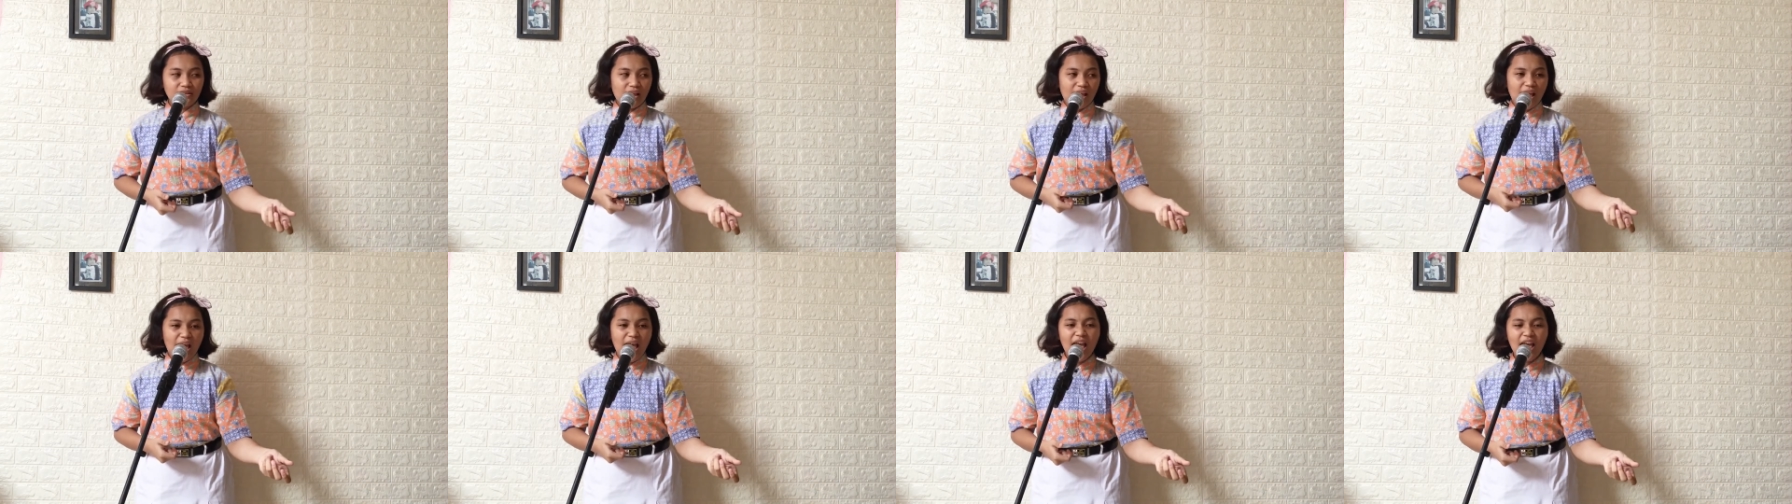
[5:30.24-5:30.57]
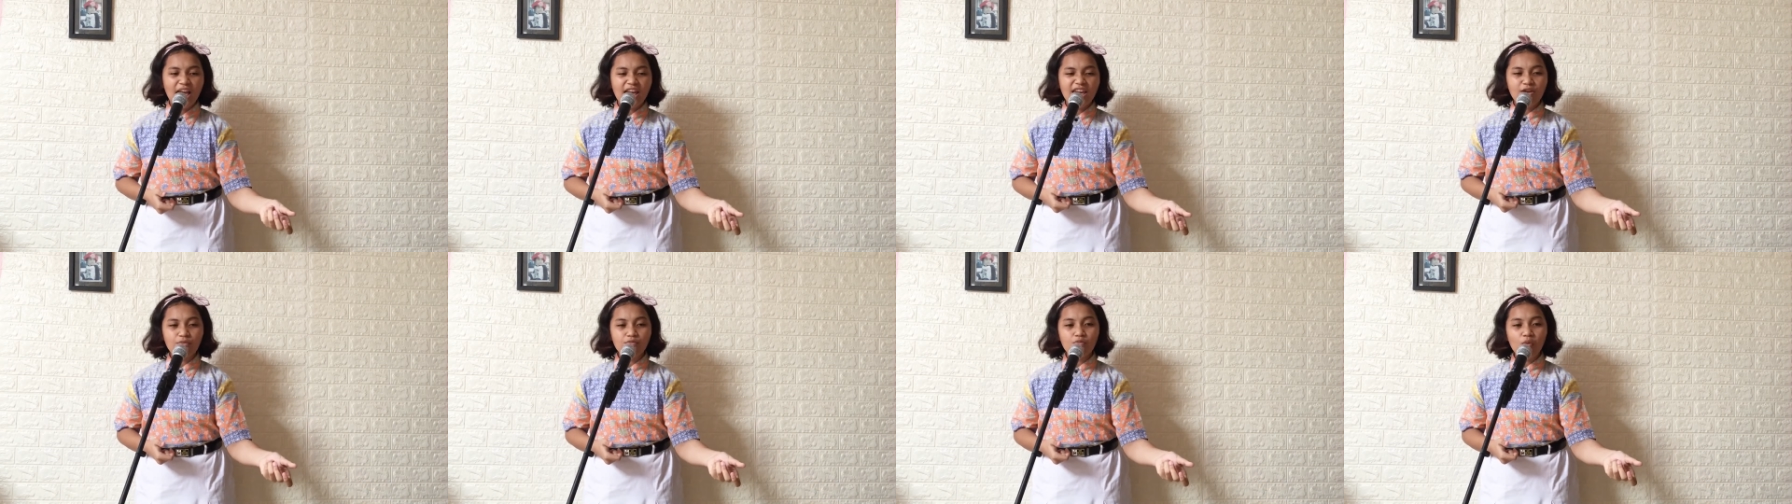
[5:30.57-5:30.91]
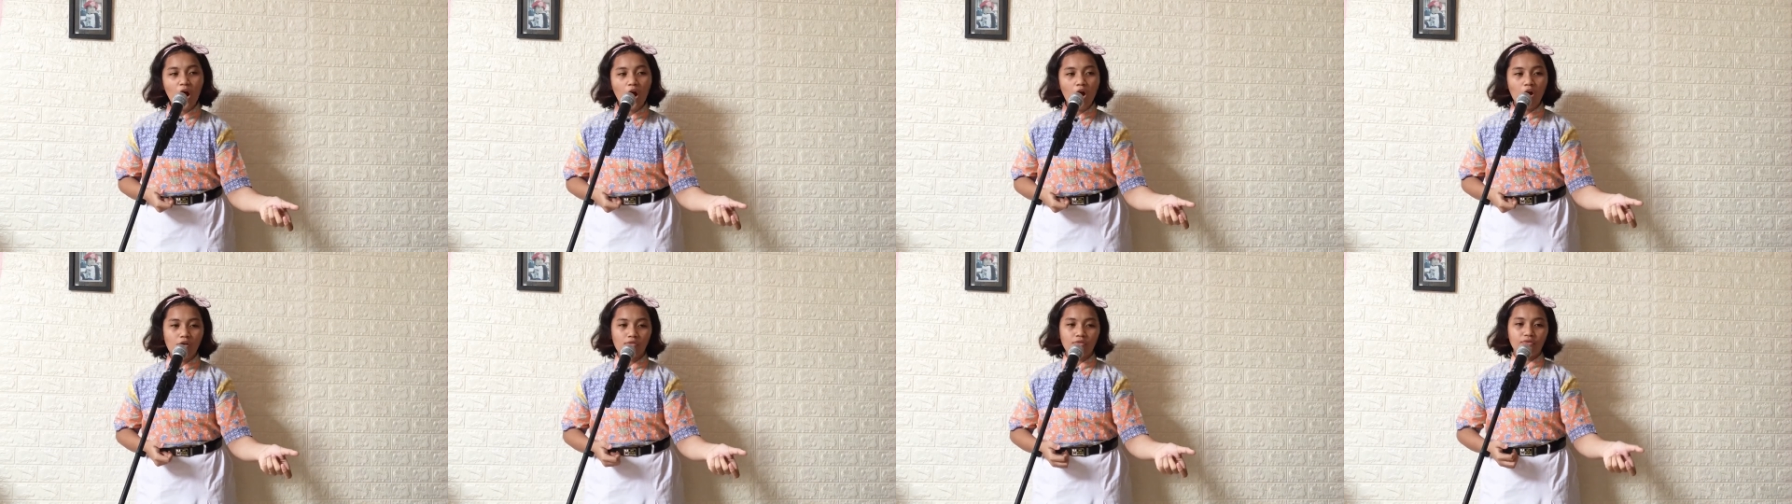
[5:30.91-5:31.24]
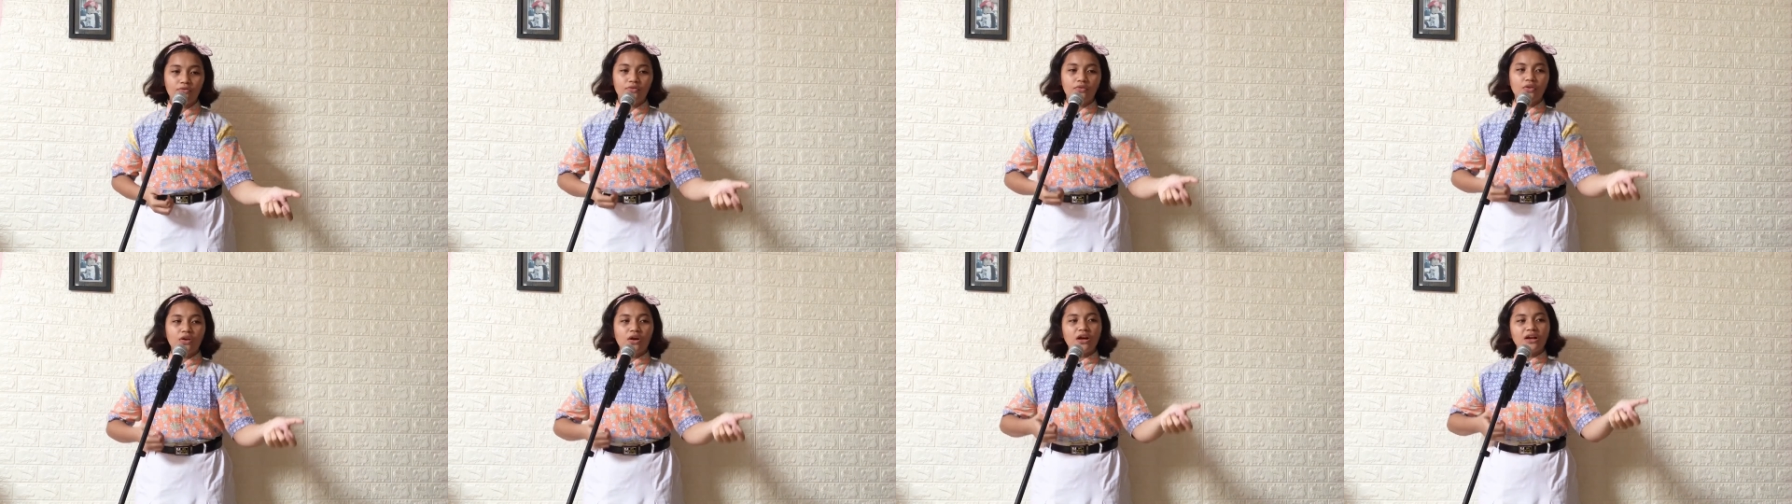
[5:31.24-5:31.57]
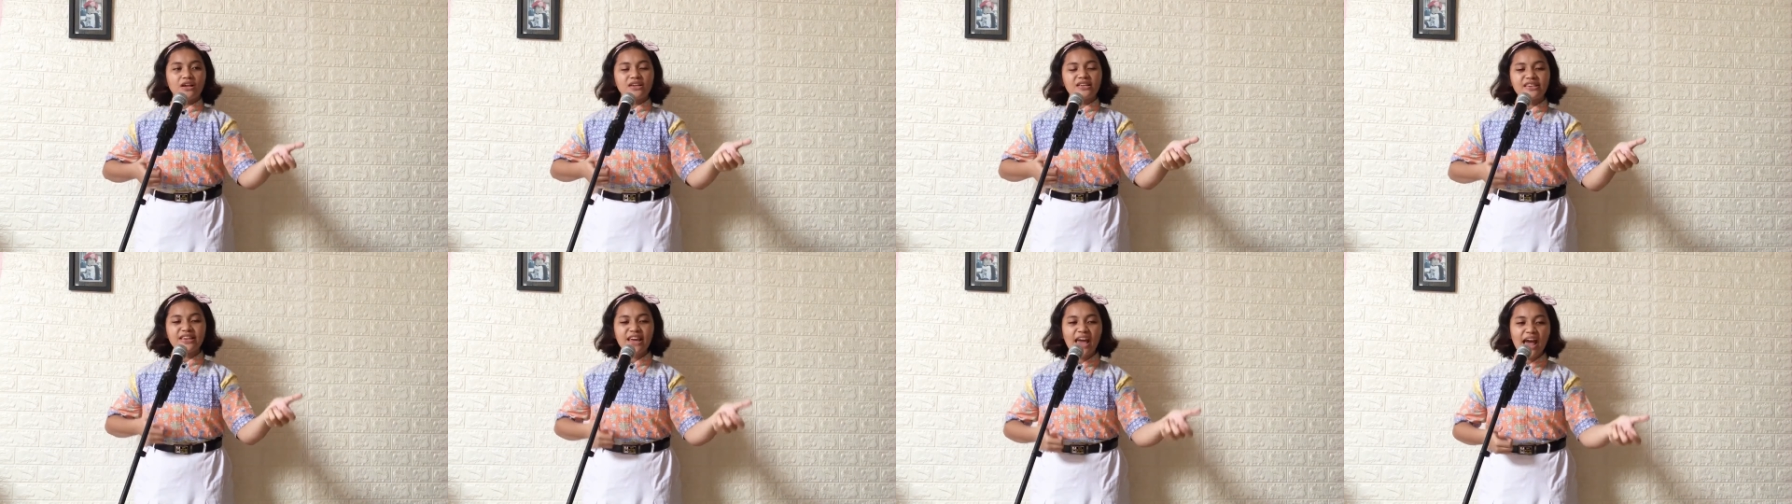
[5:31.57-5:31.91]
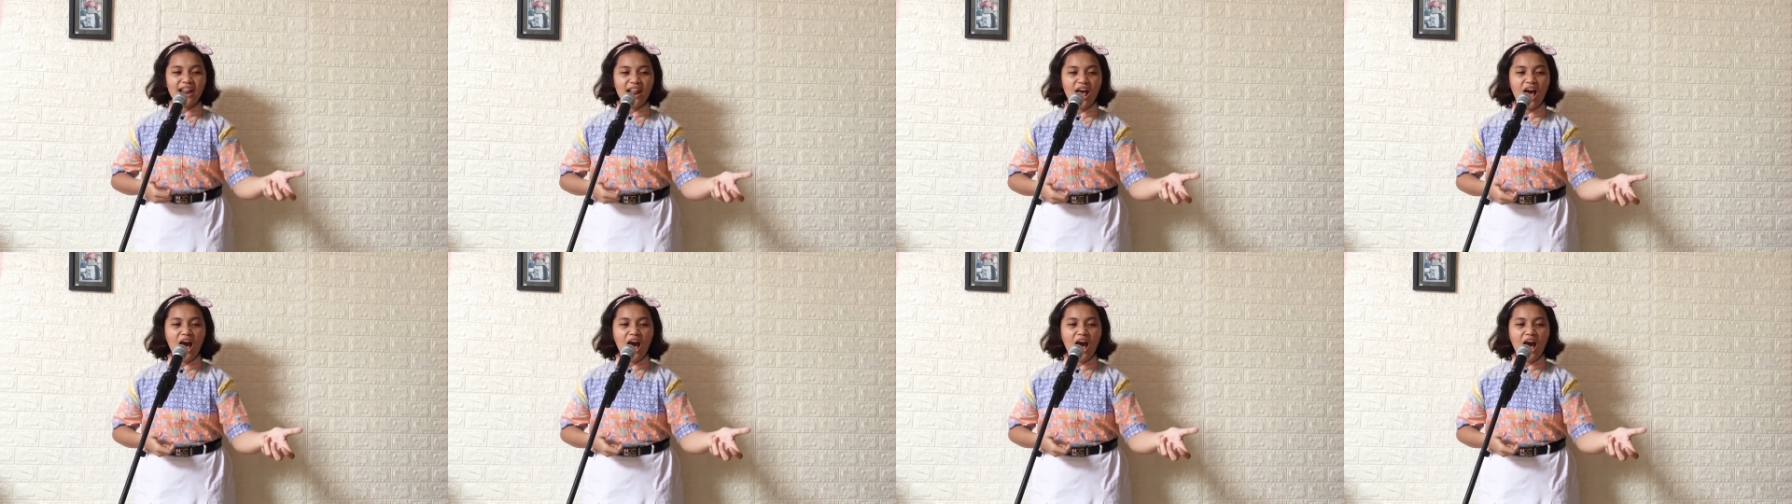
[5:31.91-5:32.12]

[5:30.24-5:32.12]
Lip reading: "Hey wolf, get